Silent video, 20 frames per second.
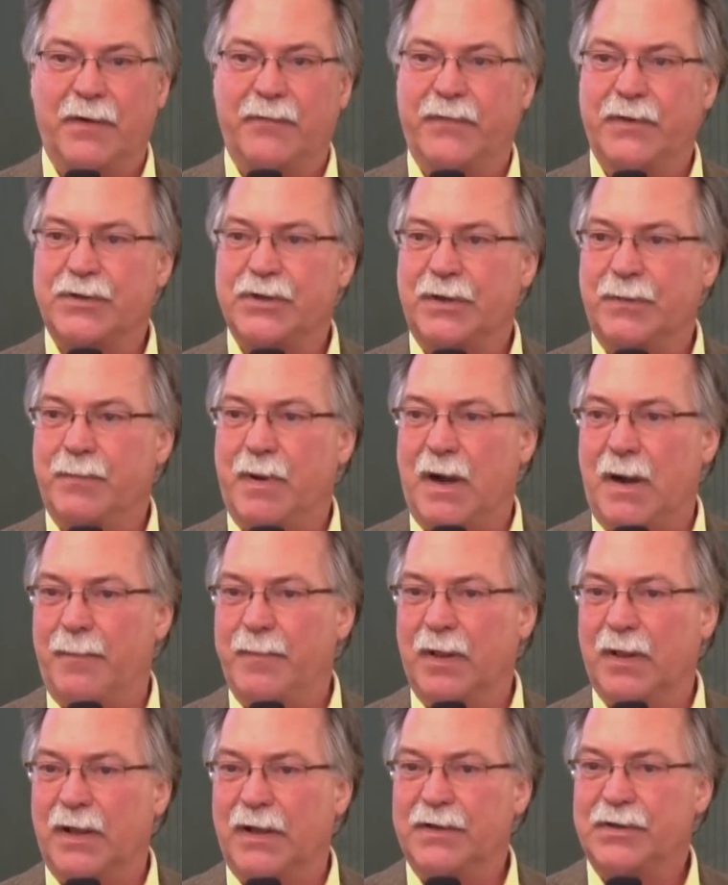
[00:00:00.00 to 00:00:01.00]
fishing
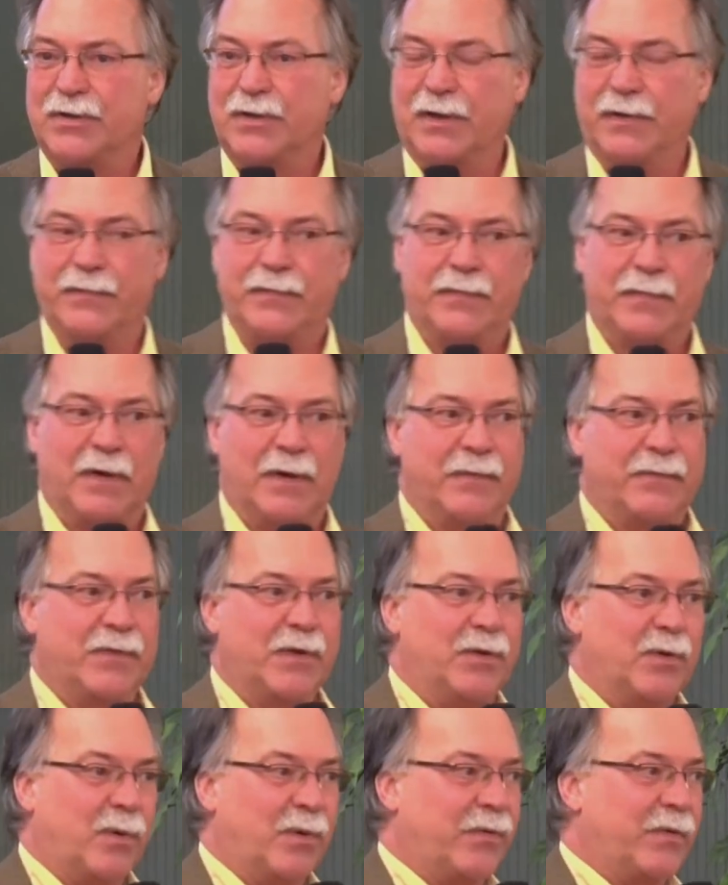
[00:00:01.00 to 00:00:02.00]
population of the
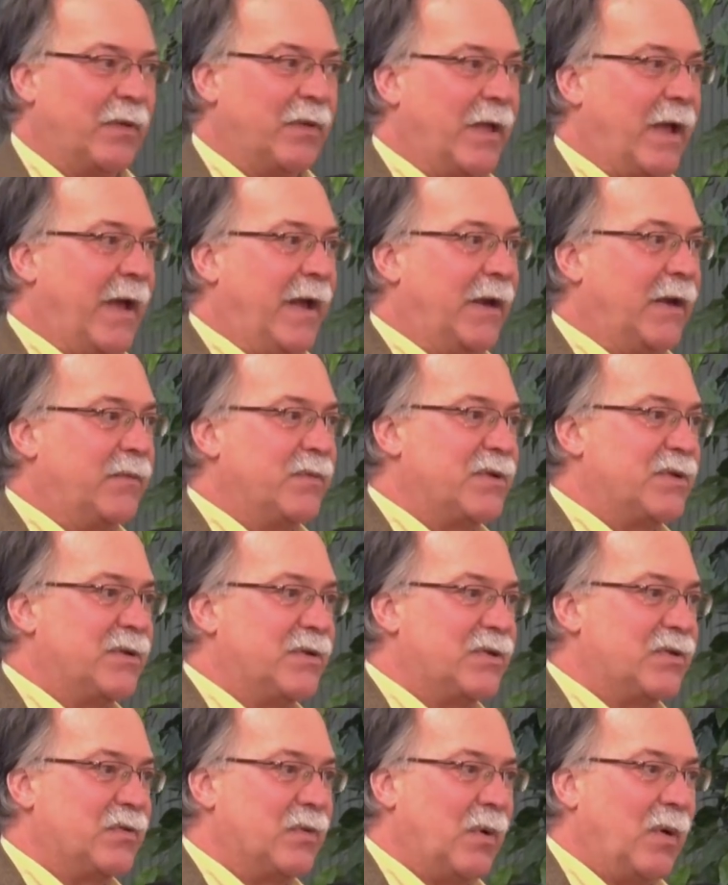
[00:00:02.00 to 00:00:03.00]
North Atlantic was
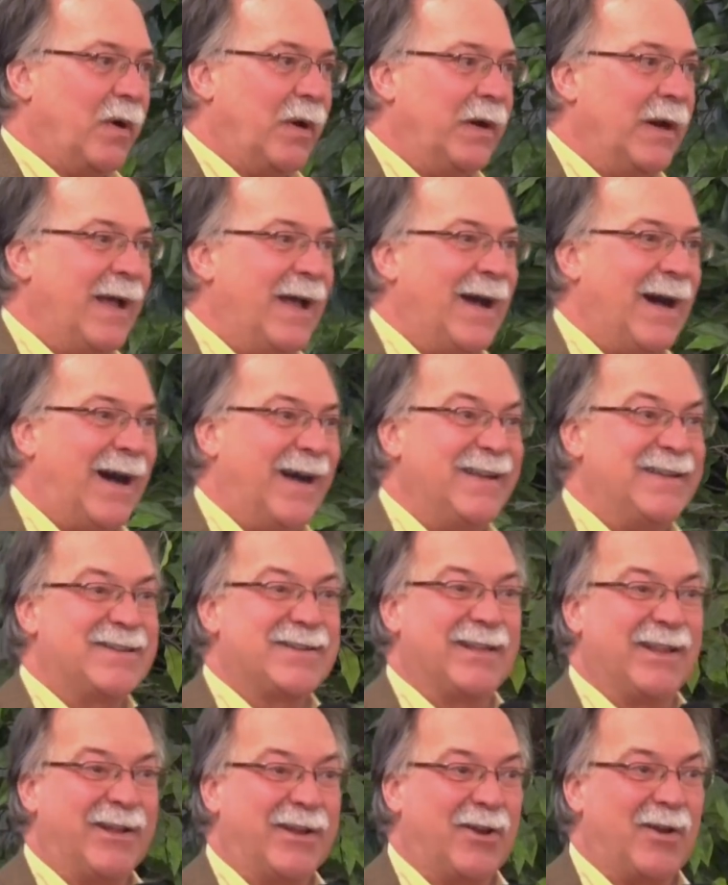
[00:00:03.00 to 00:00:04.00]
destroyed.
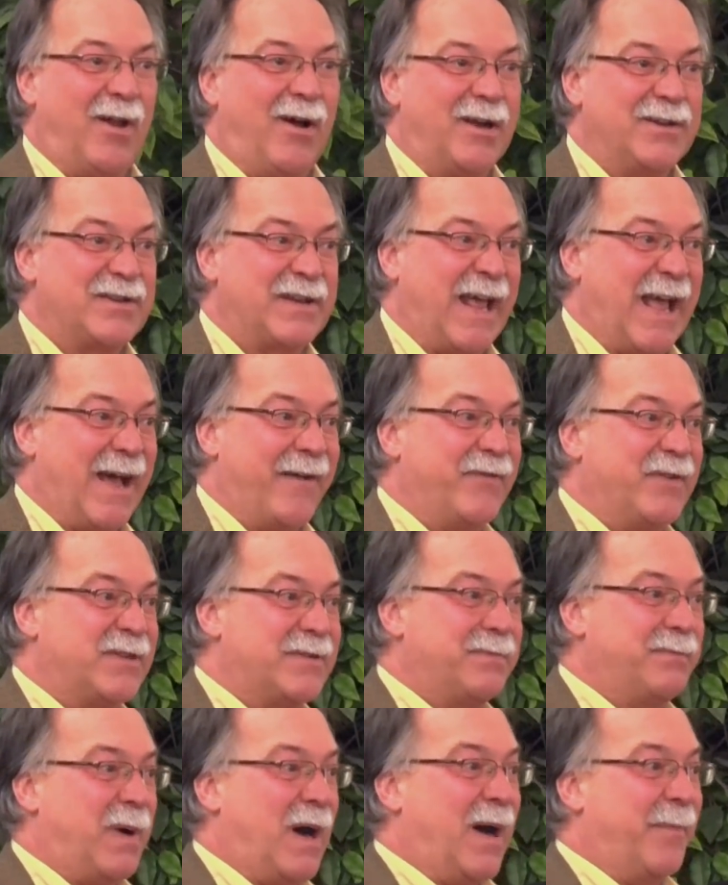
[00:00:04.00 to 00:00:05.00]
Iceland lost half its
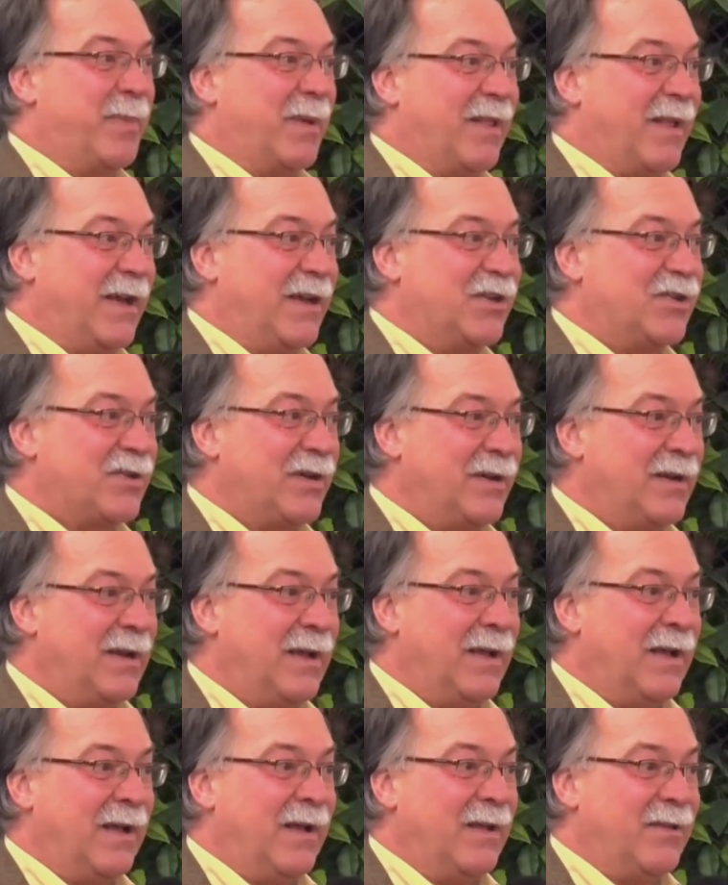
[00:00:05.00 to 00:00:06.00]
population.
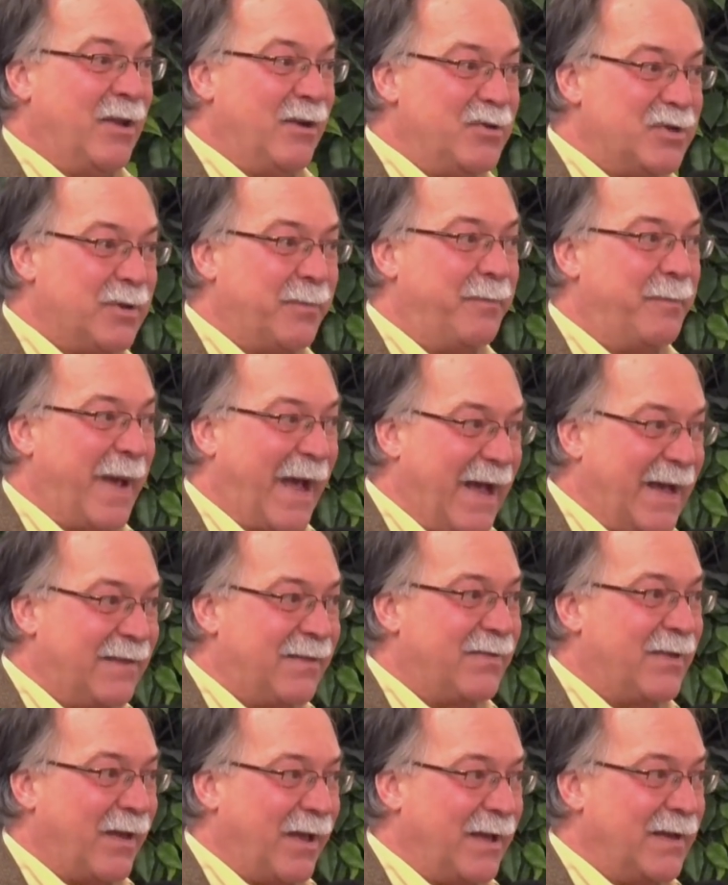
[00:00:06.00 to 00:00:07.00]
Those are
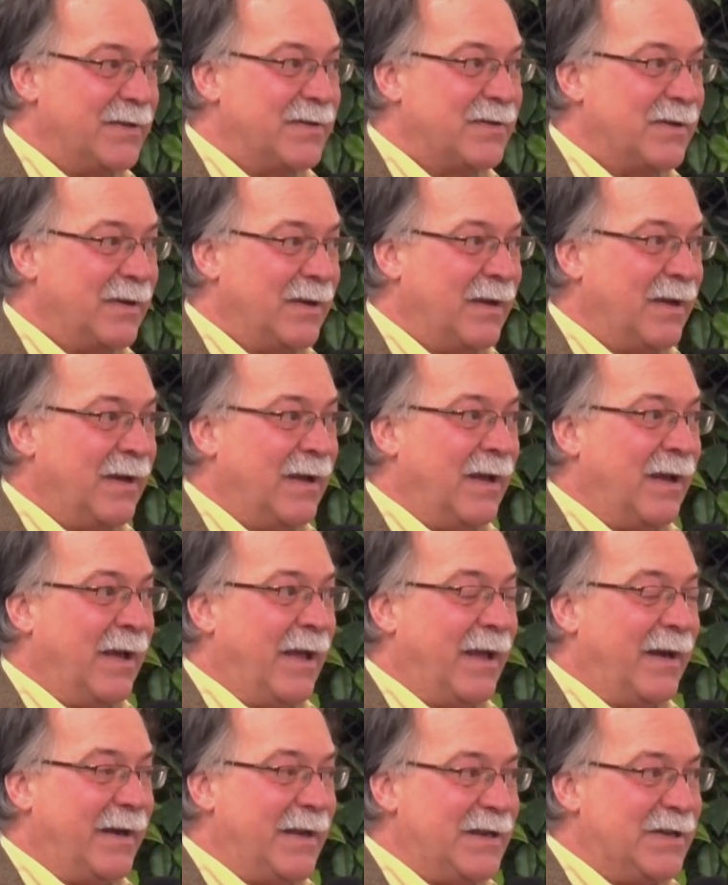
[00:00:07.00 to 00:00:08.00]
bad things.
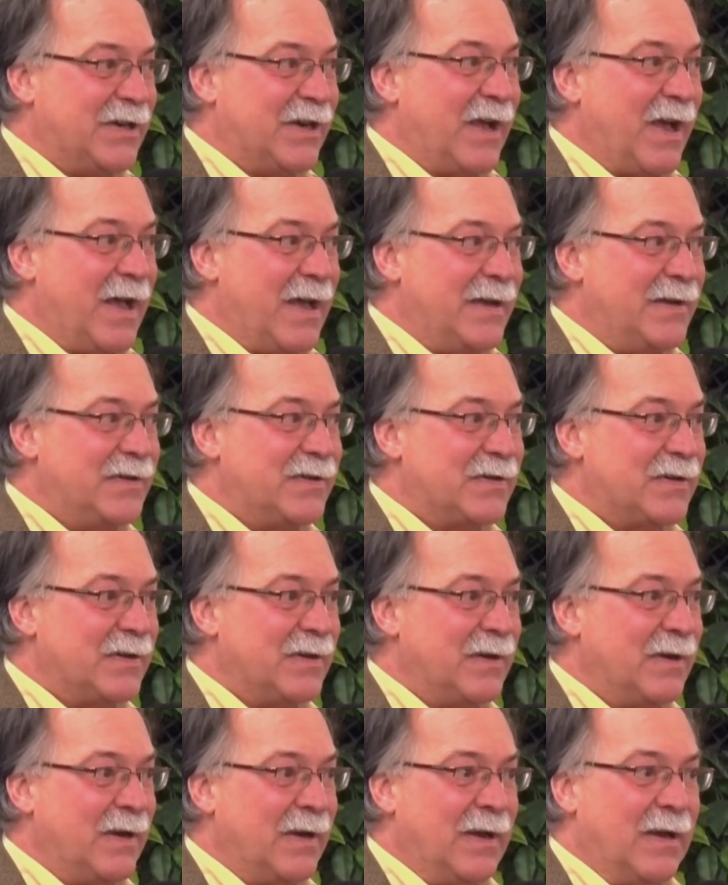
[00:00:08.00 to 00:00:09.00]
And in each case,
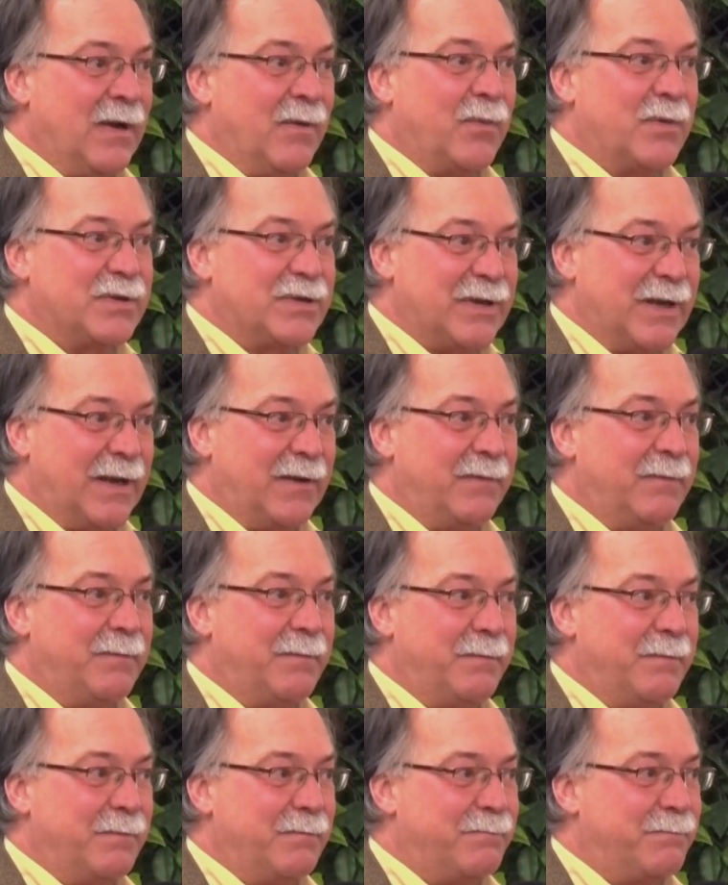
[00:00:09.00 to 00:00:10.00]
we're seeing
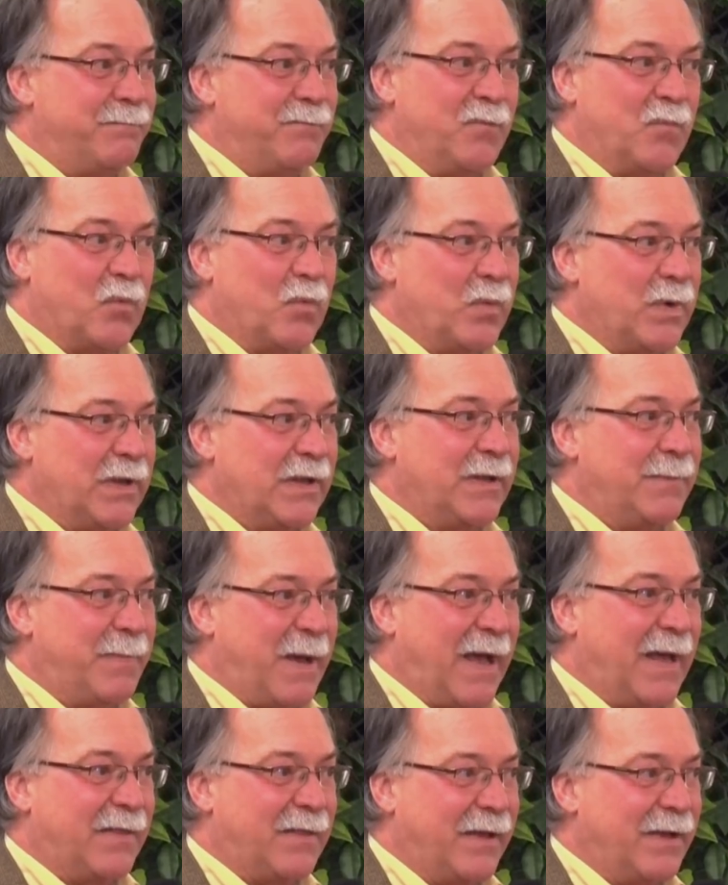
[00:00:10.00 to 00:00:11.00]
really
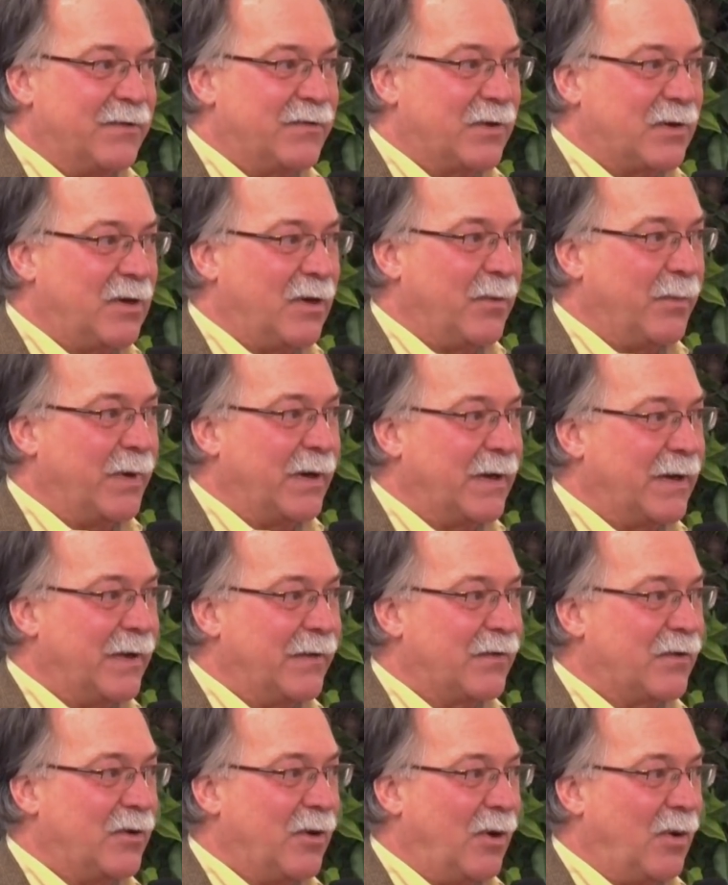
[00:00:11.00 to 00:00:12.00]
bad things occur when it
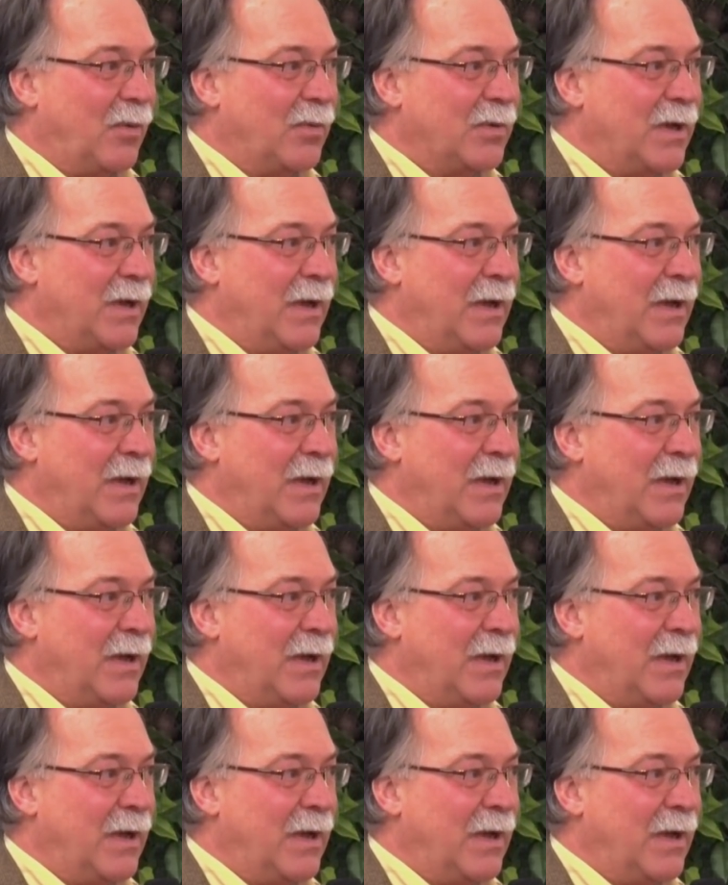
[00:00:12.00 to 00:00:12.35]
gets cold.